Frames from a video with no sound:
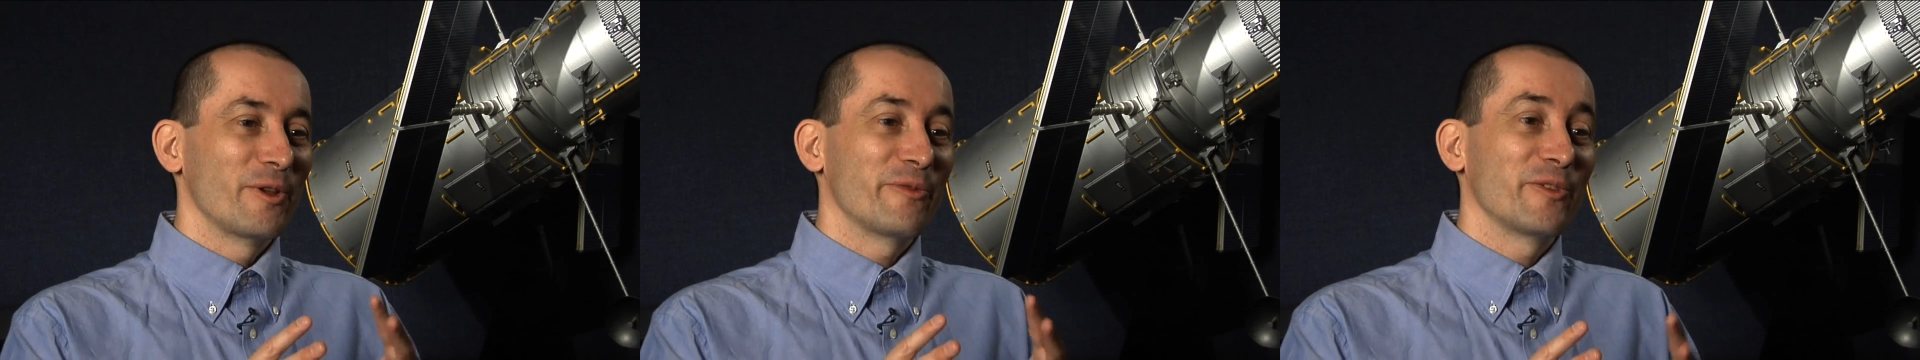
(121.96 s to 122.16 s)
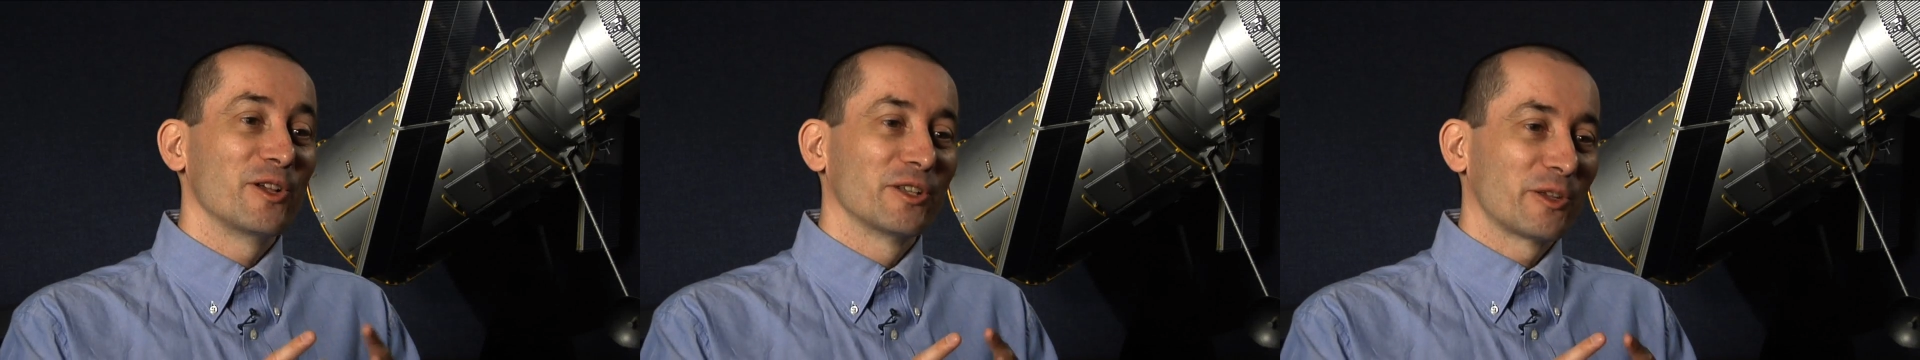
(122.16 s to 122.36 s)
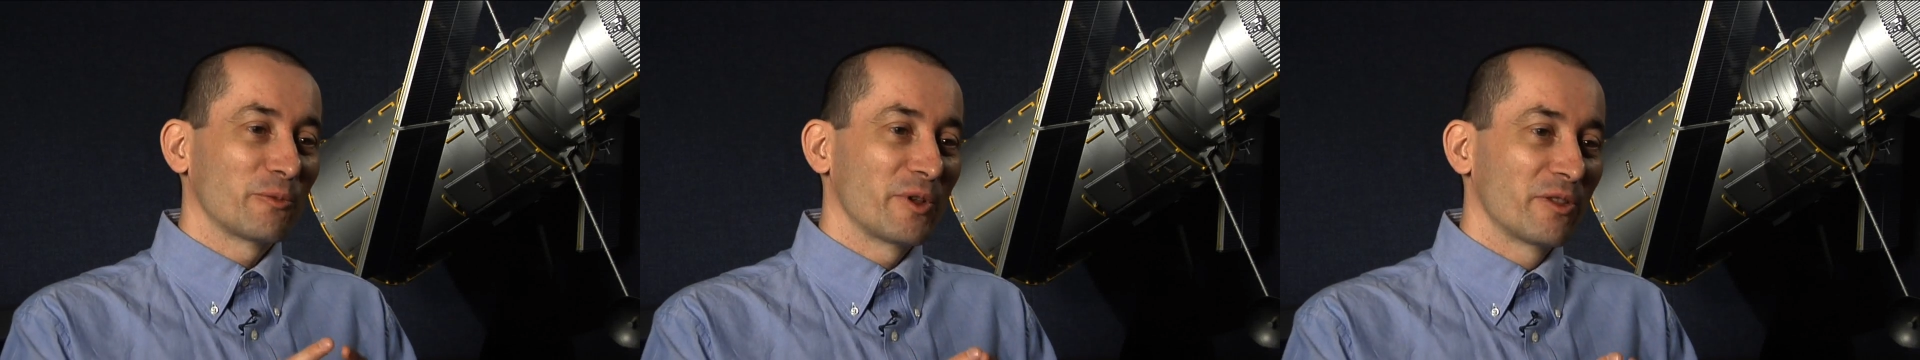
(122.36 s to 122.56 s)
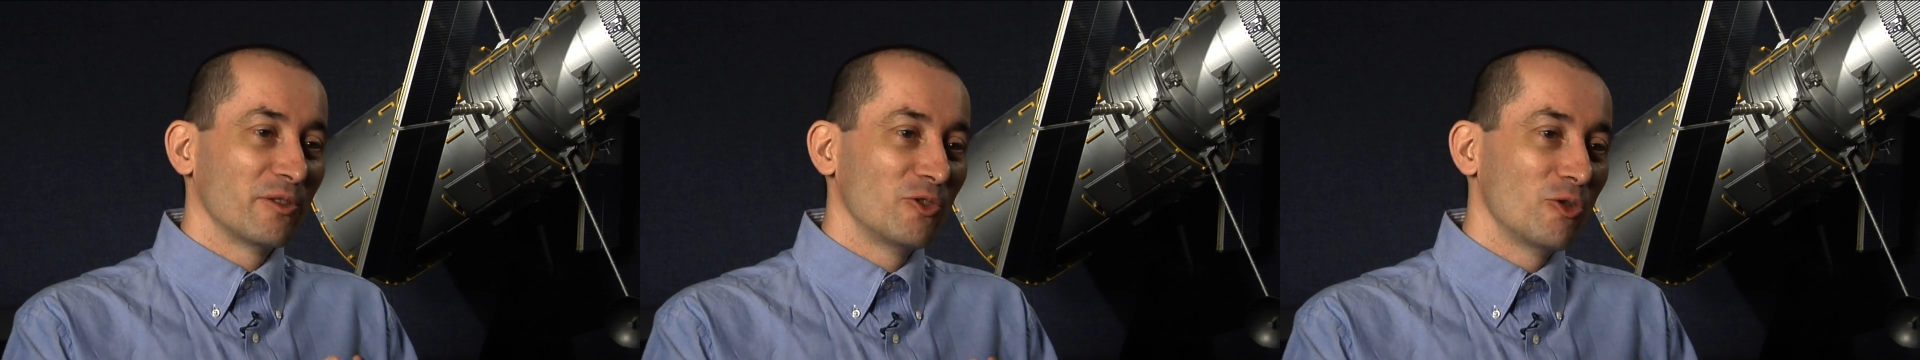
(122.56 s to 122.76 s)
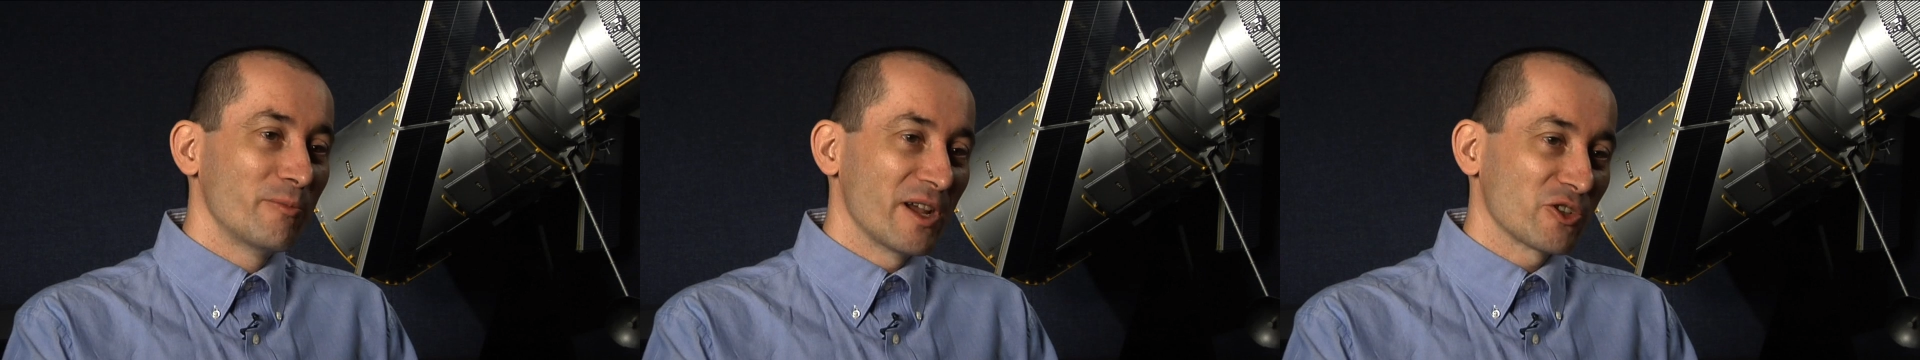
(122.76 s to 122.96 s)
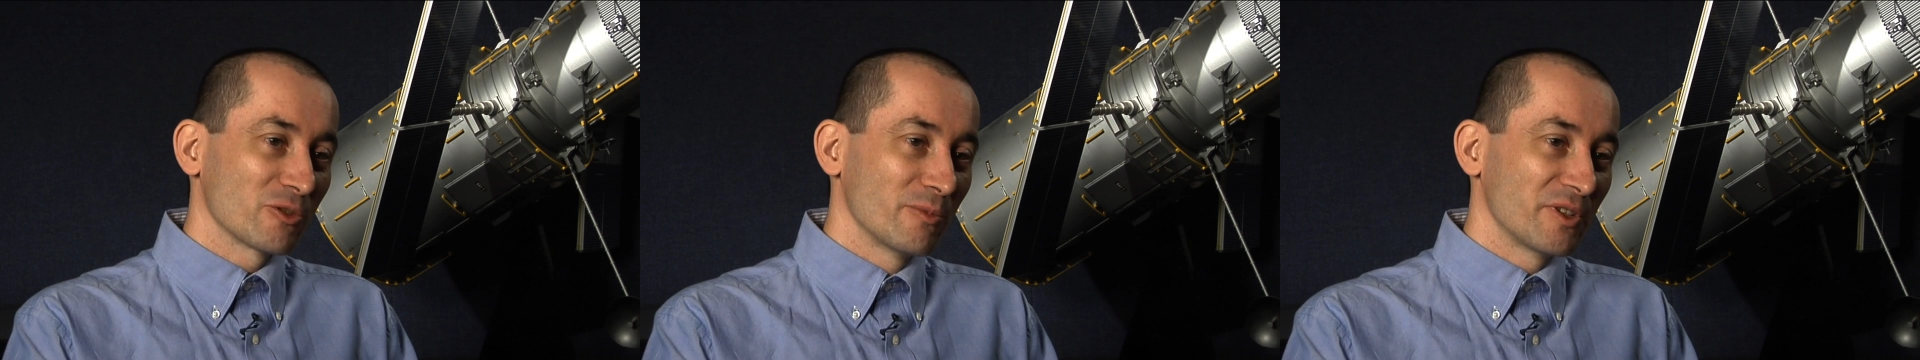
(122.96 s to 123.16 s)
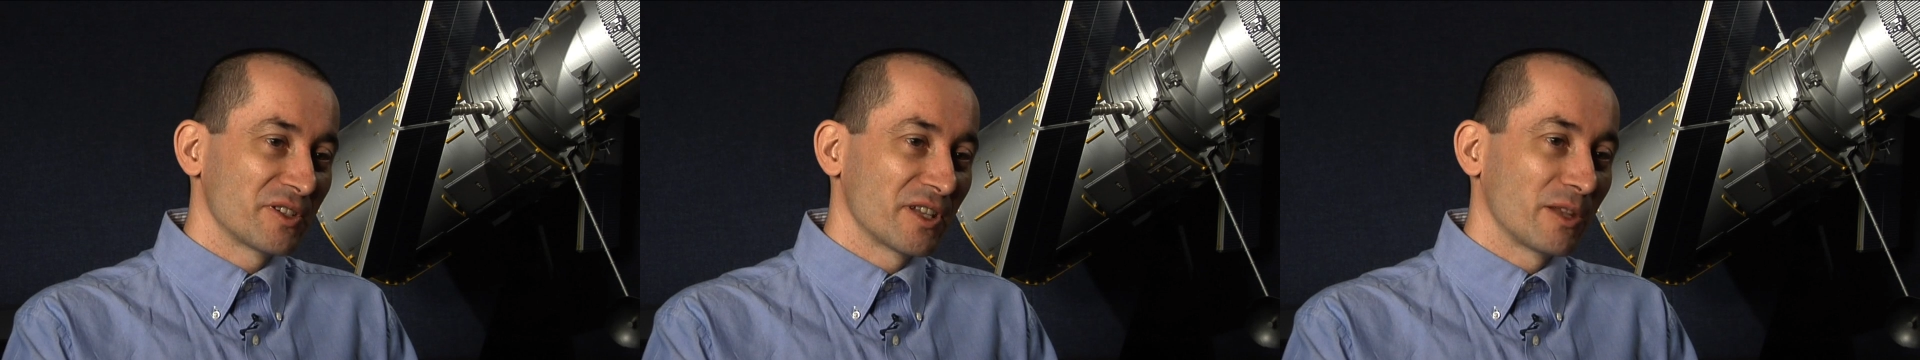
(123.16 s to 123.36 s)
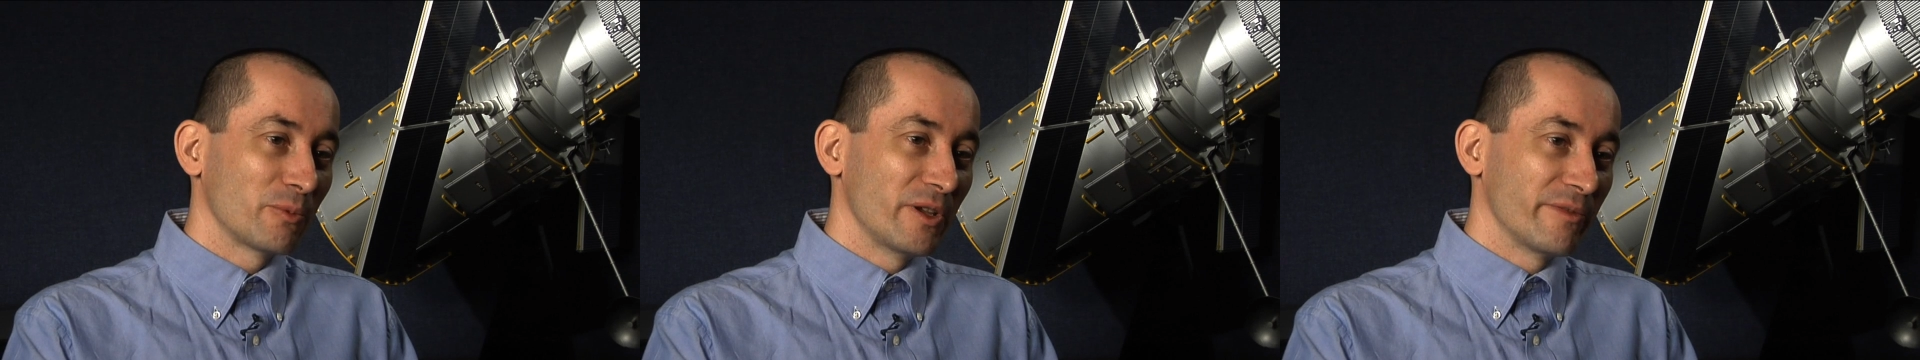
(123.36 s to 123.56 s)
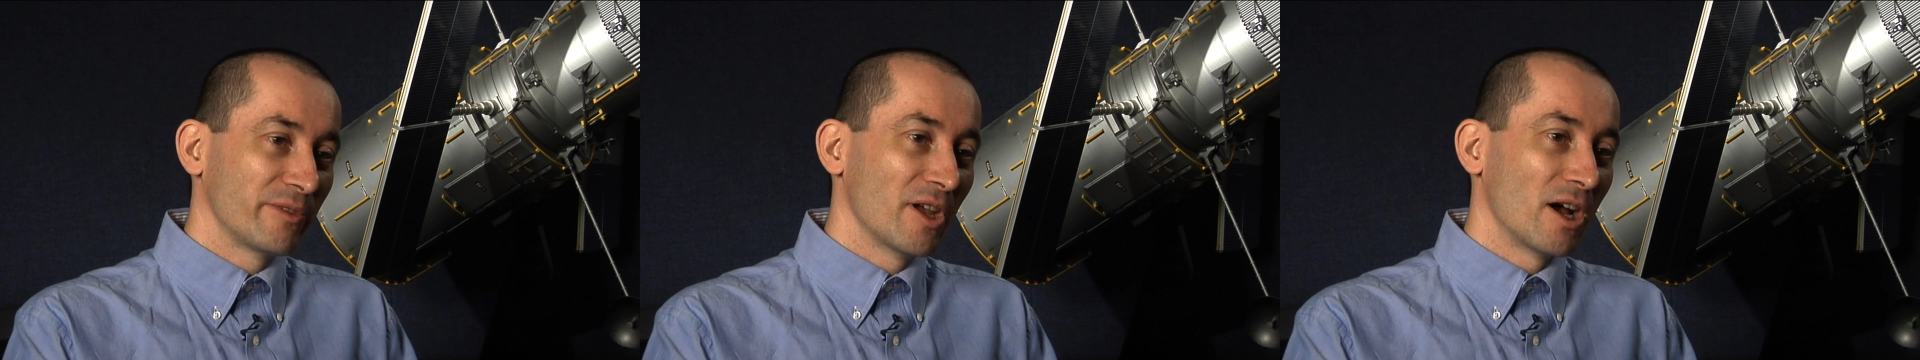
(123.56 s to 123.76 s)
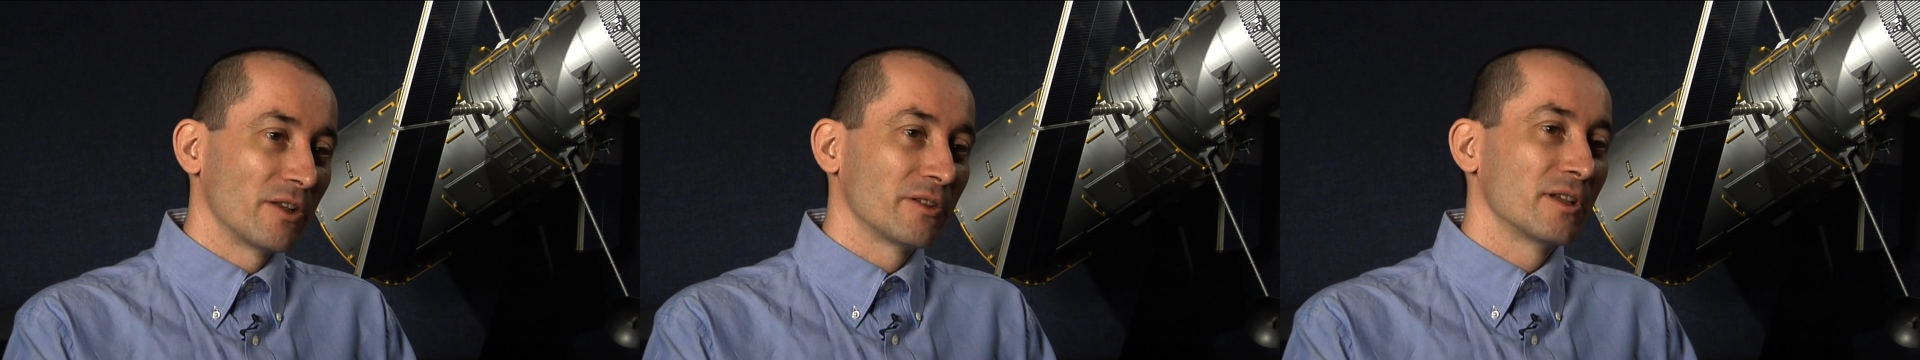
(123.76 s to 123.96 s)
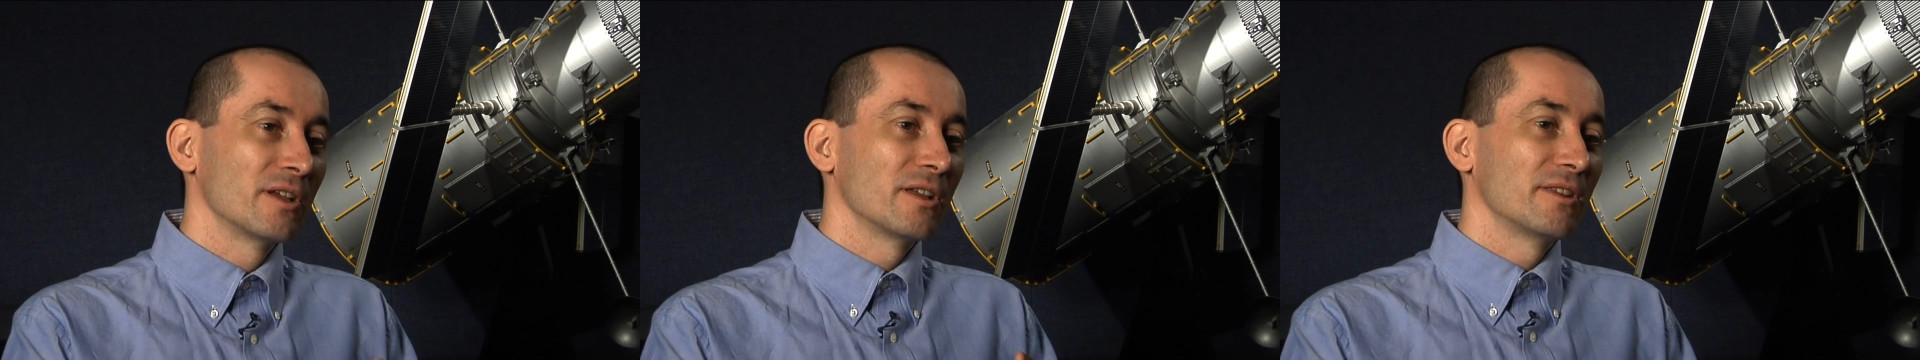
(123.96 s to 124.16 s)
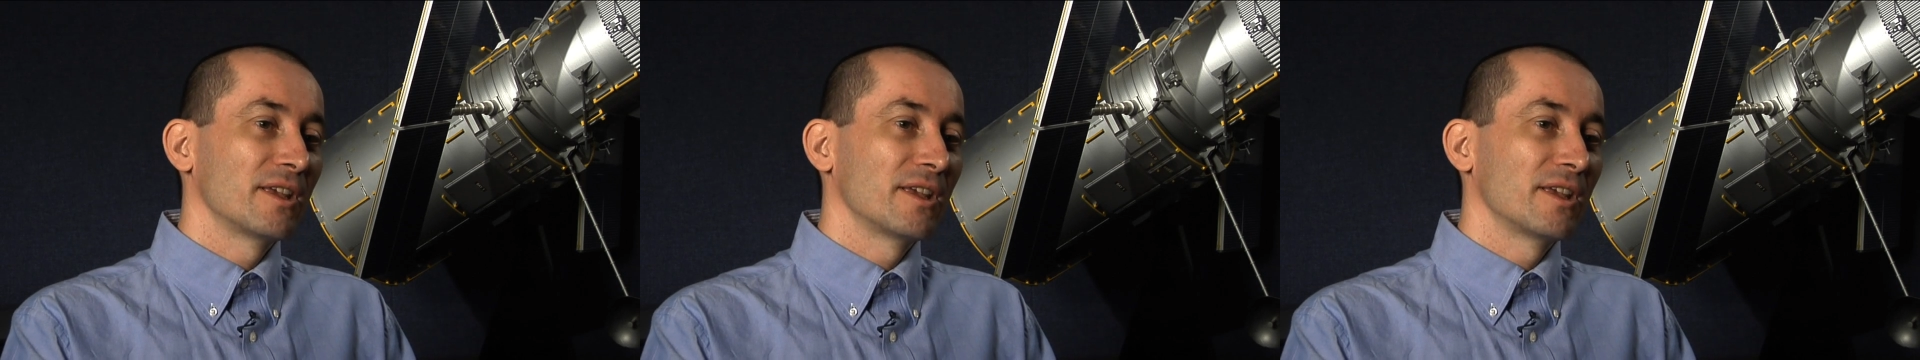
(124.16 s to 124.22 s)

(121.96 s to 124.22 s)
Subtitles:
We feel that with the new measurements that we've done,